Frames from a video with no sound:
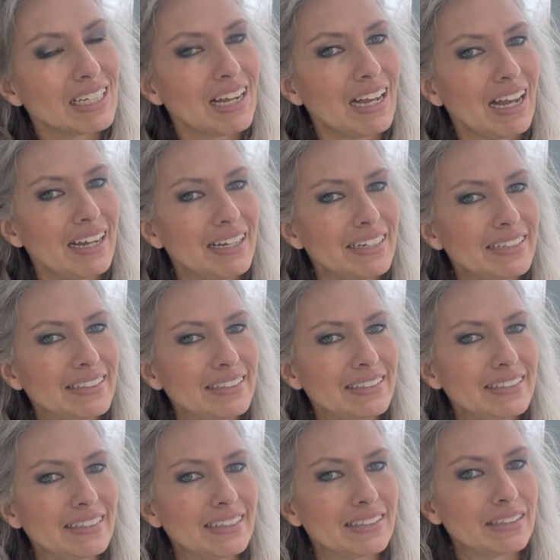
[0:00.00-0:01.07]

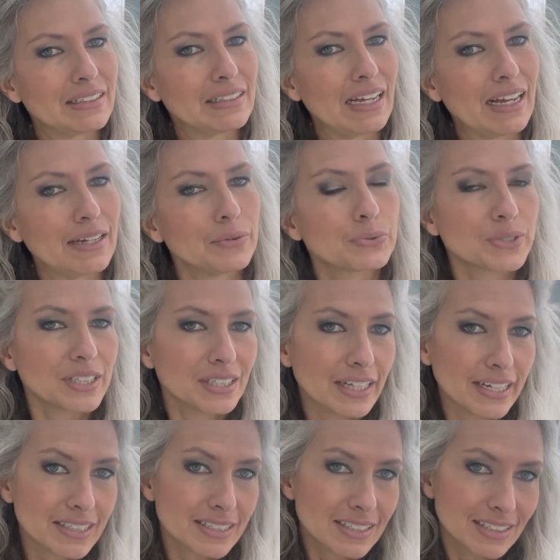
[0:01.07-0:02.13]
I
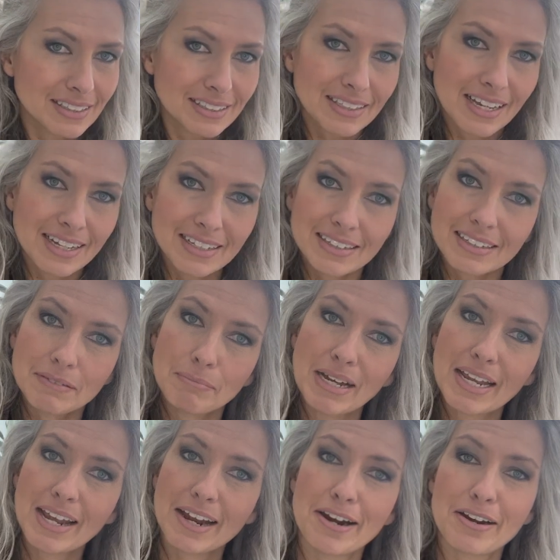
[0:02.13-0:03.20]
realized that my
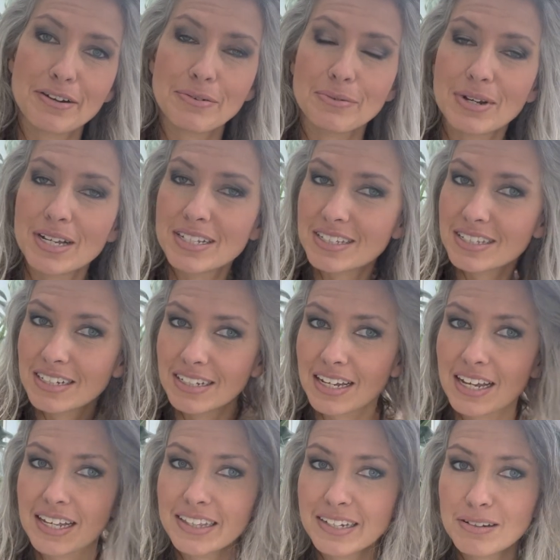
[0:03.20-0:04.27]
hair was
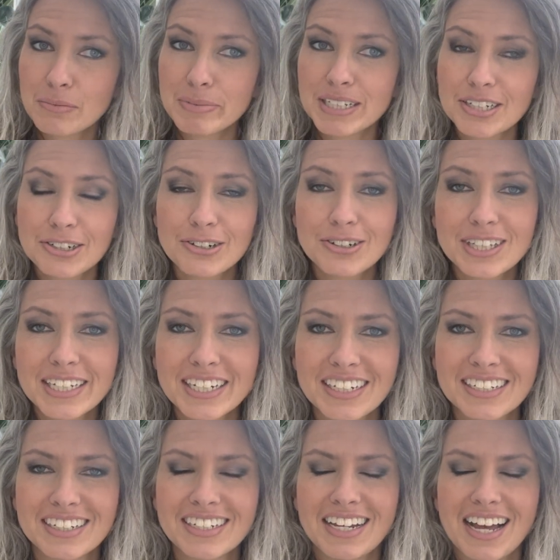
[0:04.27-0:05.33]
a little bit curly.
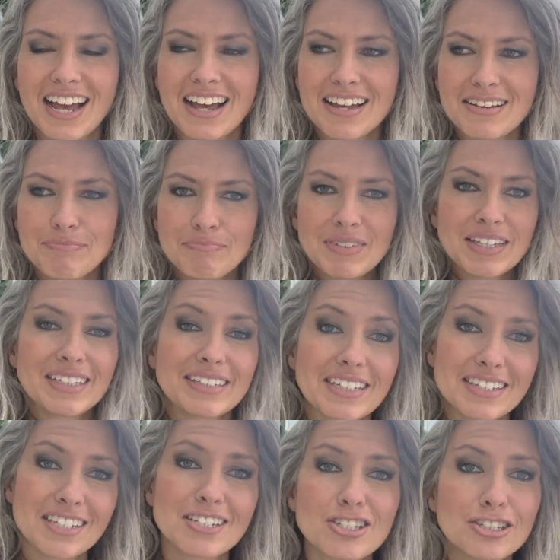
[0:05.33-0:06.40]

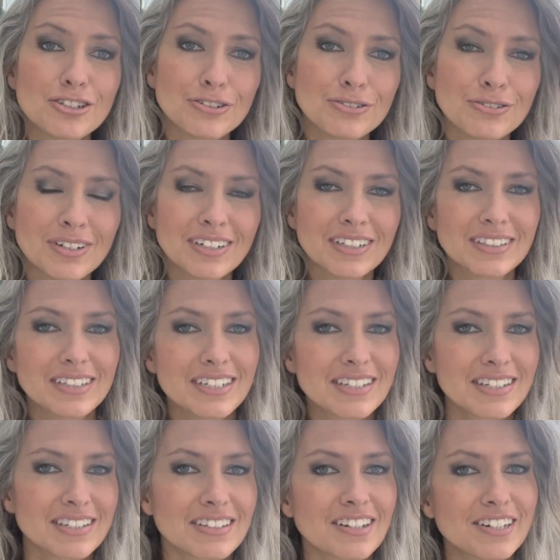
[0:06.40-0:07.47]
This is new.
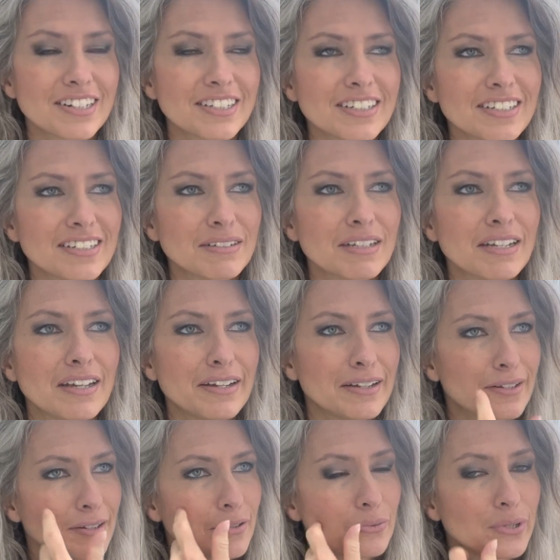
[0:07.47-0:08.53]
This started
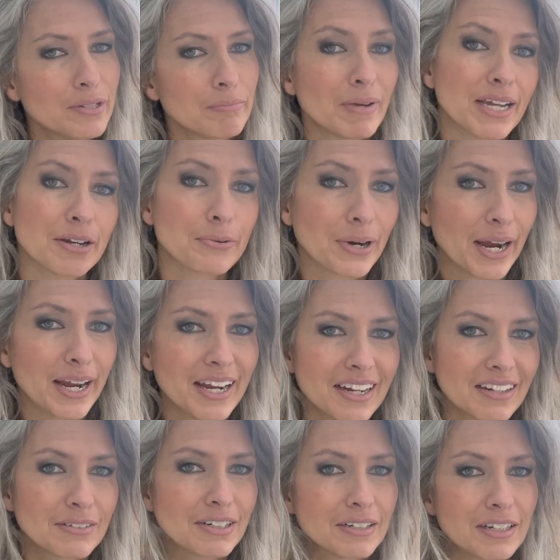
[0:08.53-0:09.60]
with my
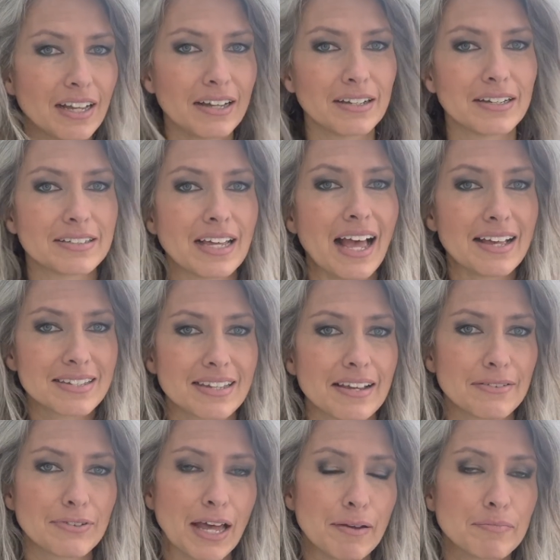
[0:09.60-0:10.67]
gray as
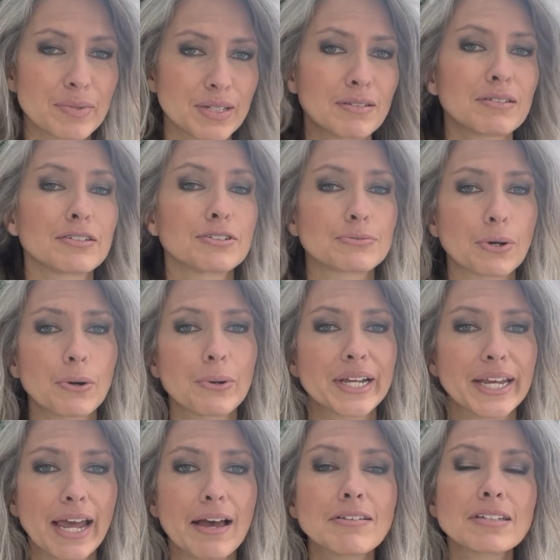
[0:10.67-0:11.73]
I've been
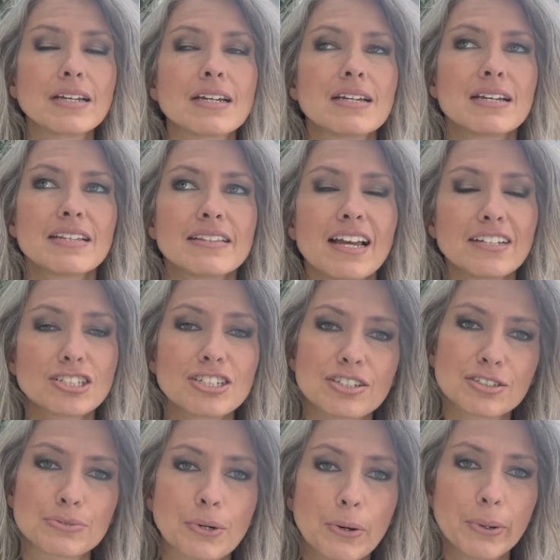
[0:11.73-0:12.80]
growing out. Not
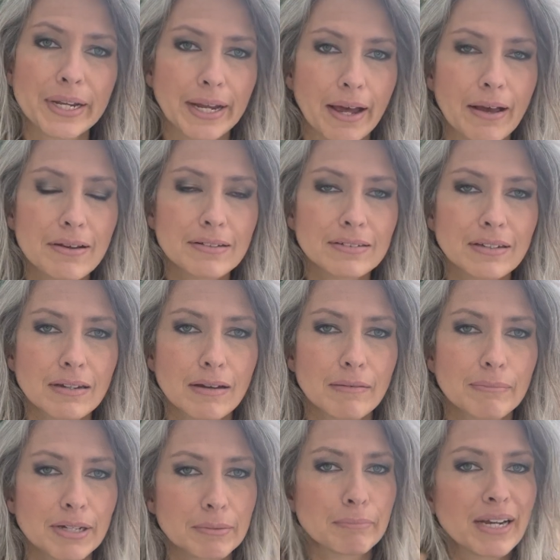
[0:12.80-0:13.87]
just growing out,
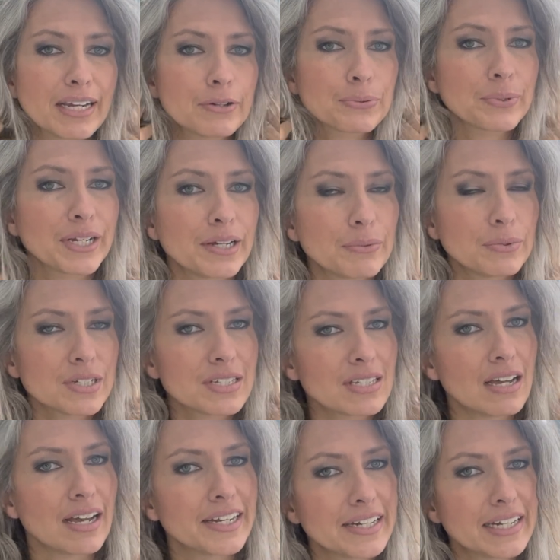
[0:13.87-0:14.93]
but my gray was
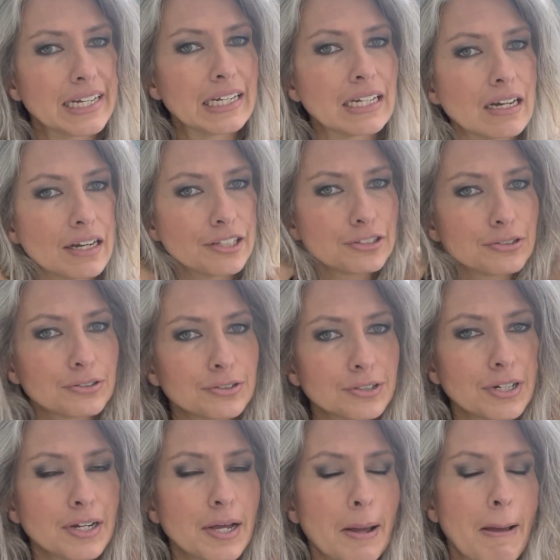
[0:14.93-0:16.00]
hiding
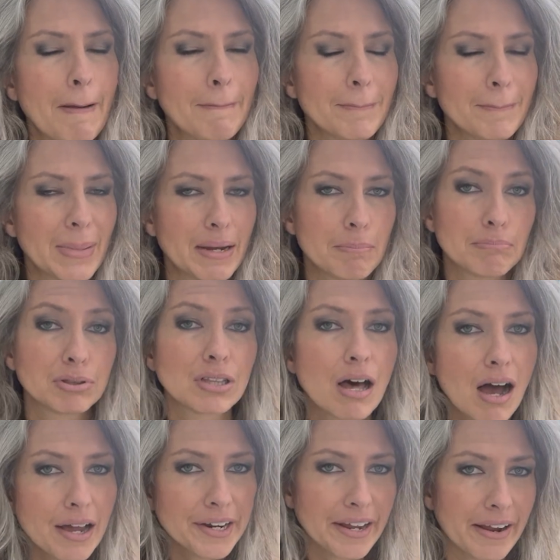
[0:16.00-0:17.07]
under my
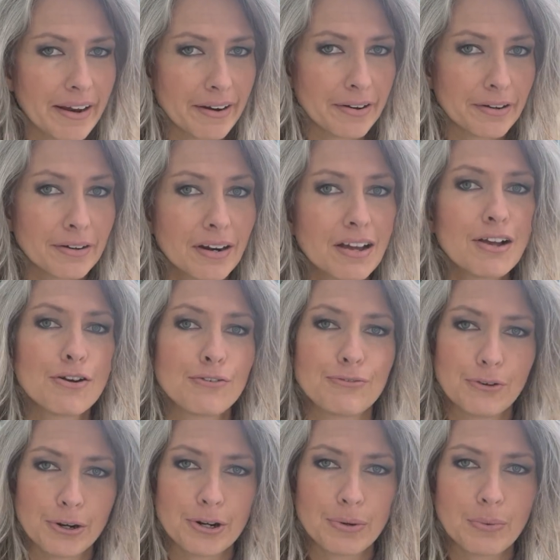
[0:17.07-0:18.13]
blonde hair
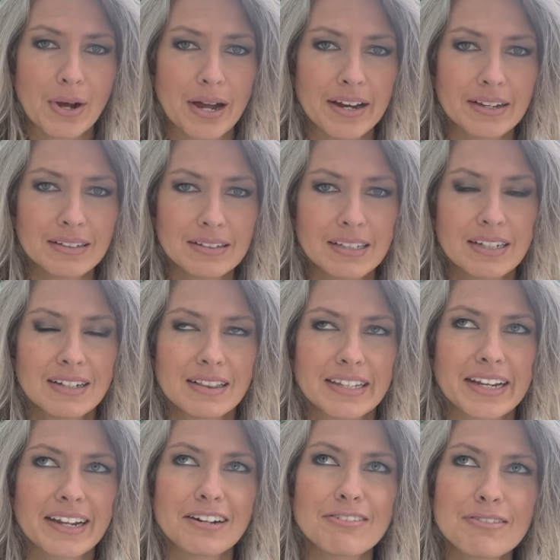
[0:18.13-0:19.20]
for a while.
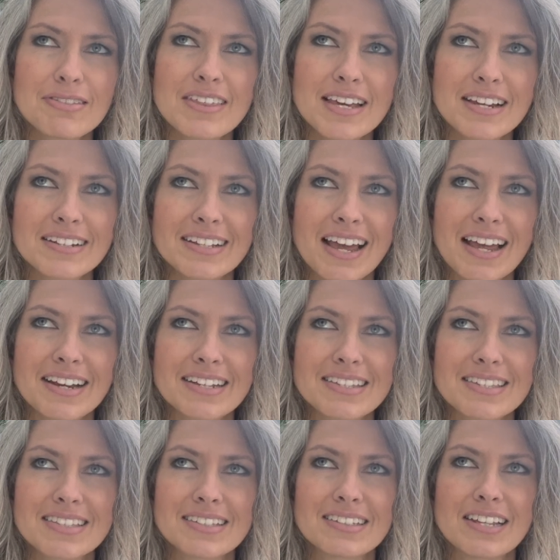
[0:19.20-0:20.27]
Like, I don't think that
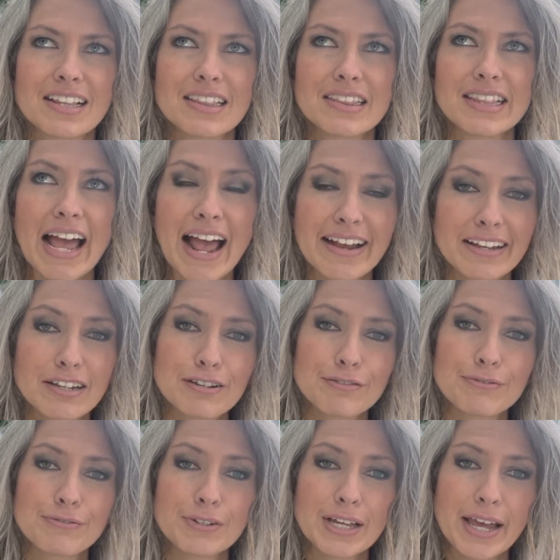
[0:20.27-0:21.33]
it's the lack of
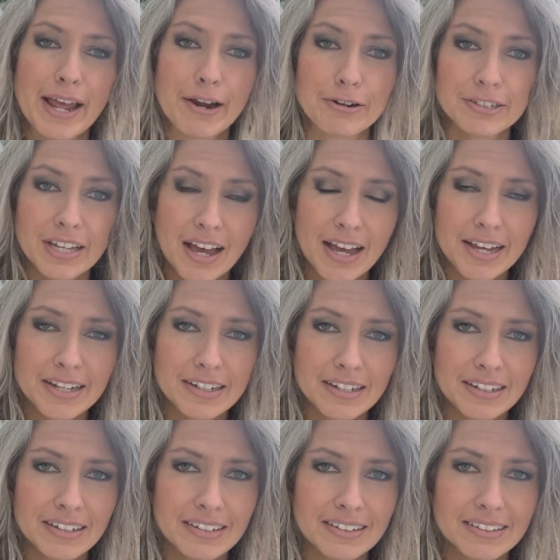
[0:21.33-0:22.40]
hair dye
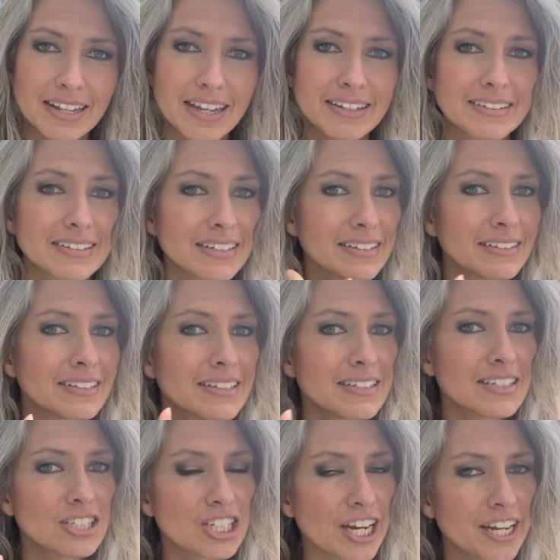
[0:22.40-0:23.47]
that did
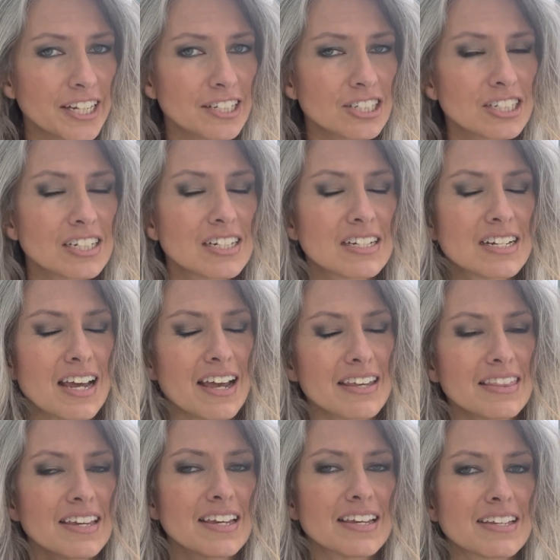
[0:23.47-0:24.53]
this change. I
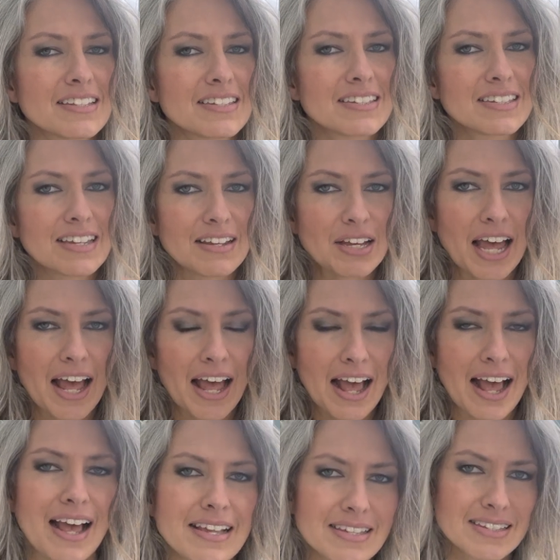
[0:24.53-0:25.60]
think it's
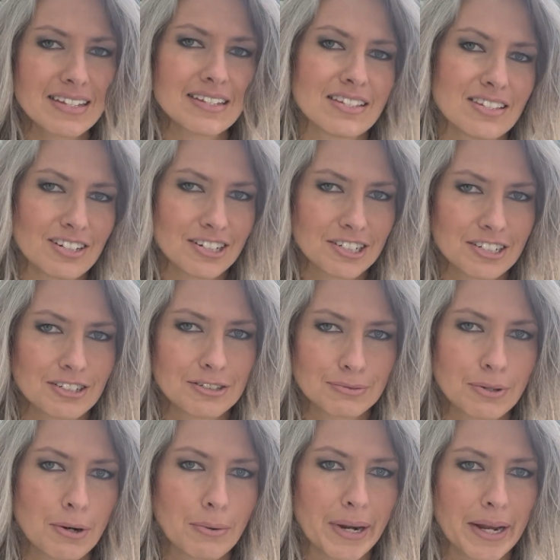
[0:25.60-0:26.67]
as they started
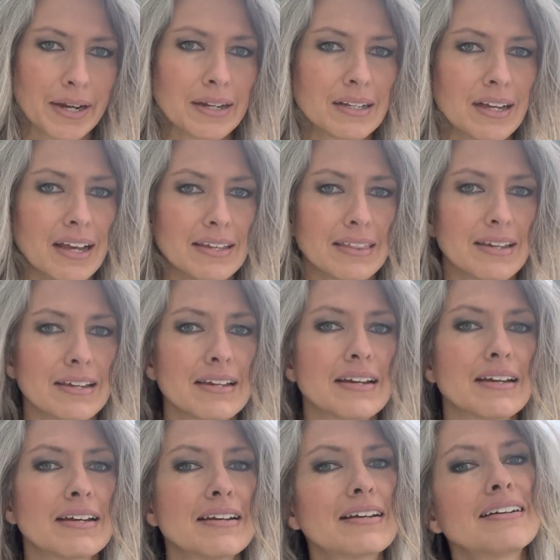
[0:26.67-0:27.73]
growing. I think,
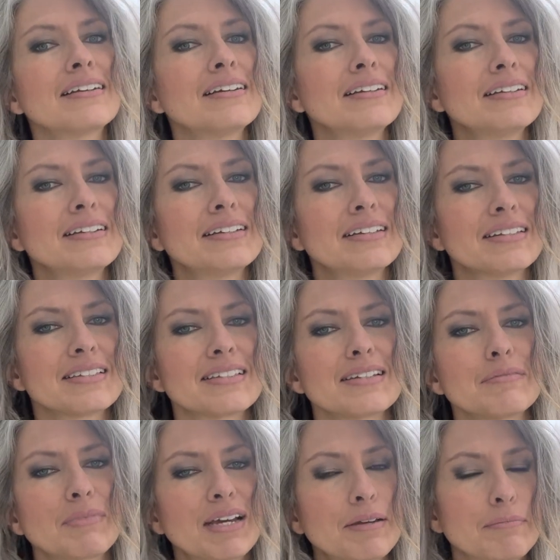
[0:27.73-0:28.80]
see,
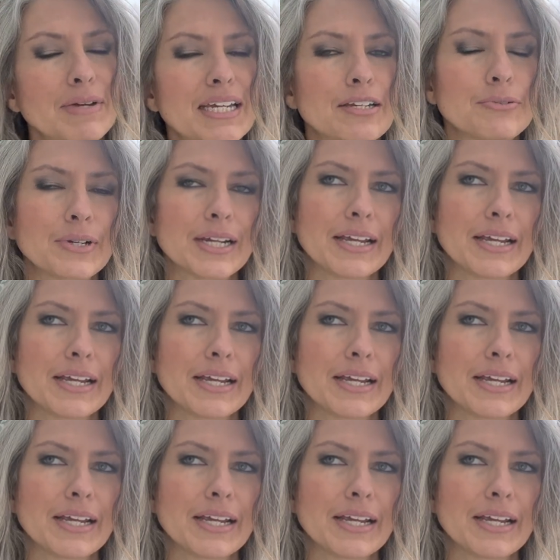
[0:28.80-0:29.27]
my gray